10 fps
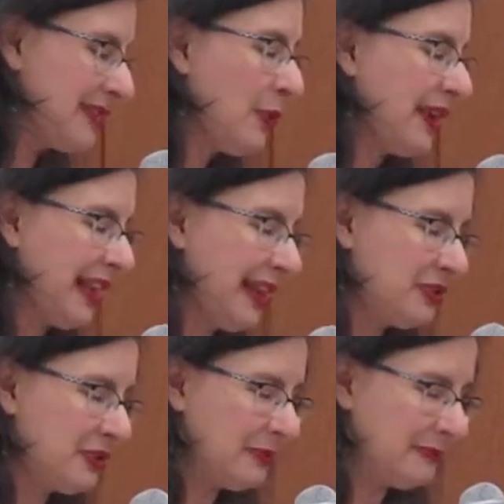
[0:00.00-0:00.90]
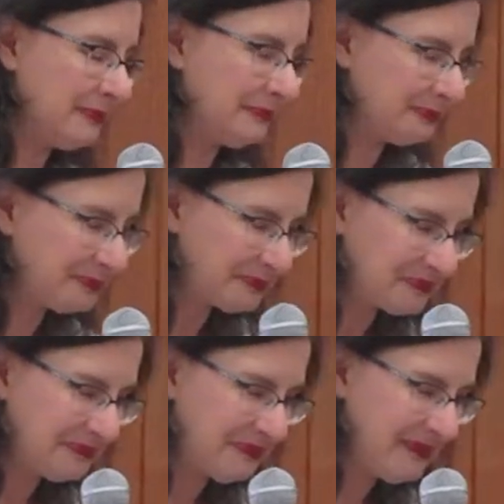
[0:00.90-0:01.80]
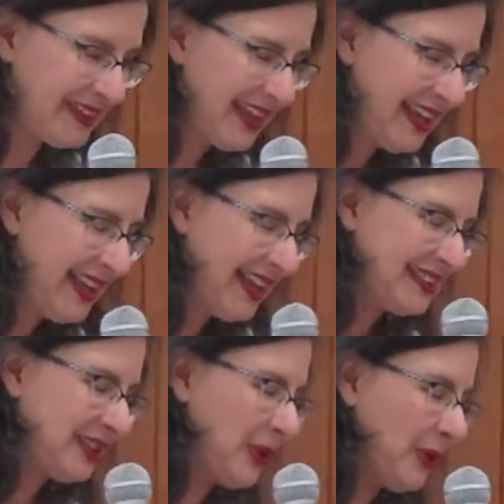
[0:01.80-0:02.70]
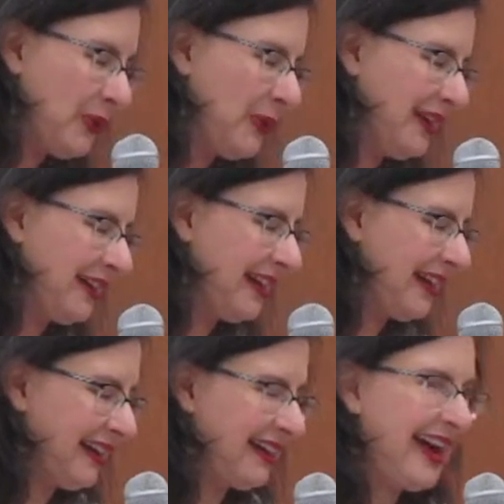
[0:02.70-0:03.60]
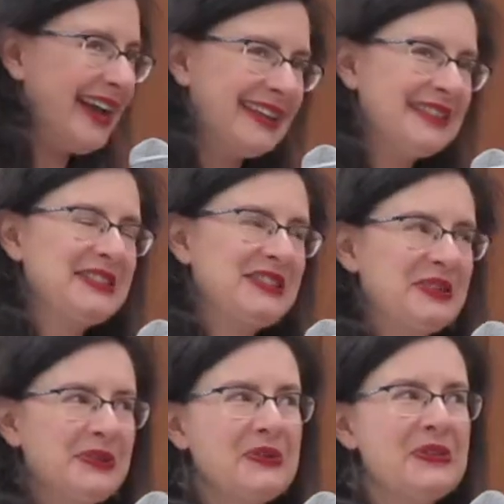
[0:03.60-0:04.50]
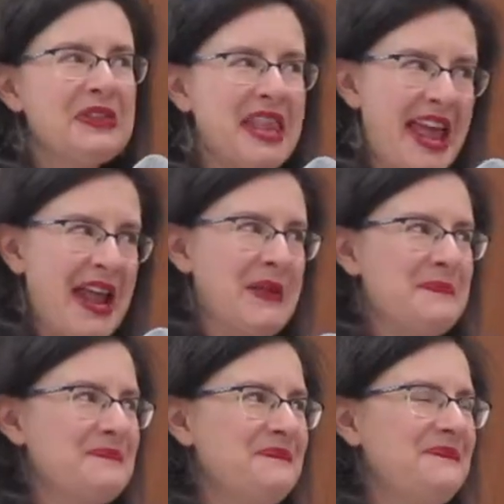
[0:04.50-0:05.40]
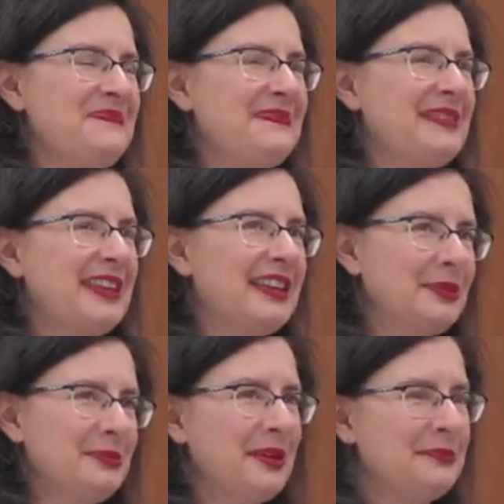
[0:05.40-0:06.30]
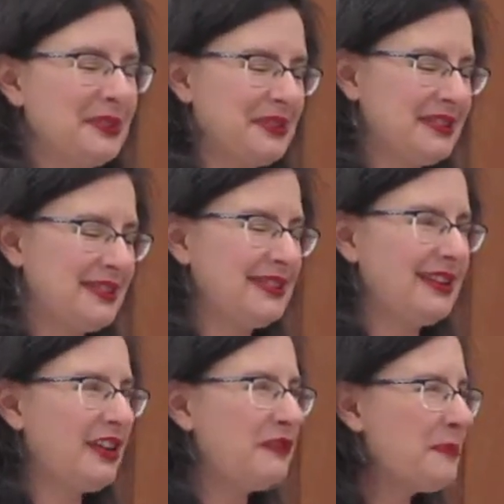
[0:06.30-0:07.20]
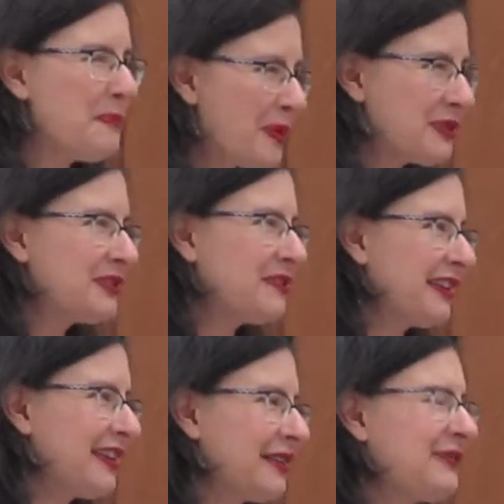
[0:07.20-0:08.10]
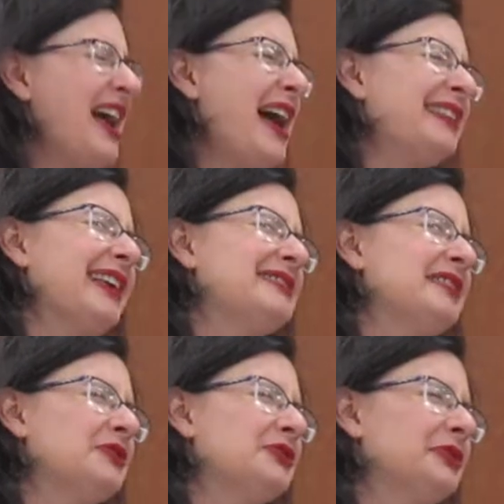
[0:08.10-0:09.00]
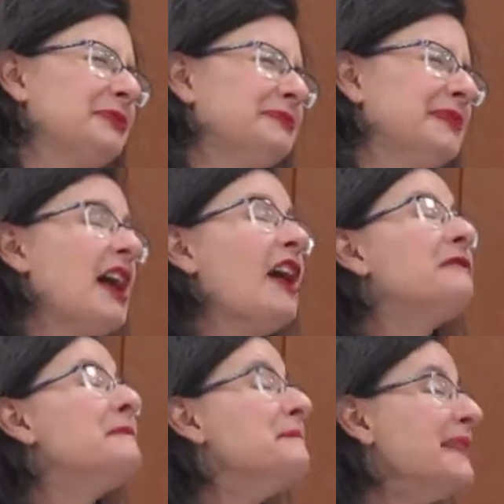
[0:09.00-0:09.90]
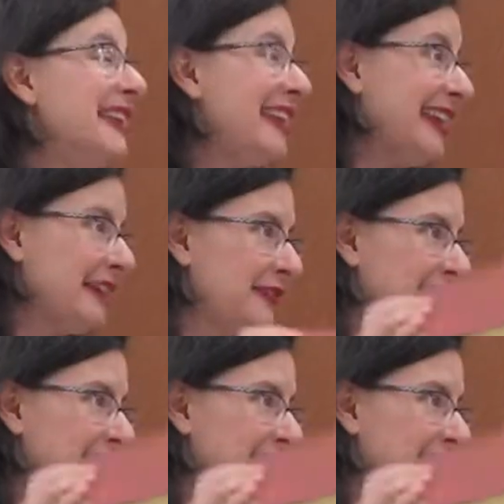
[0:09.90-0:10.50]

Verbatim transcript: is Lloyd Landrum. So I can still name the hymn numbers of most of the hymns. Not, that's not true. Of many of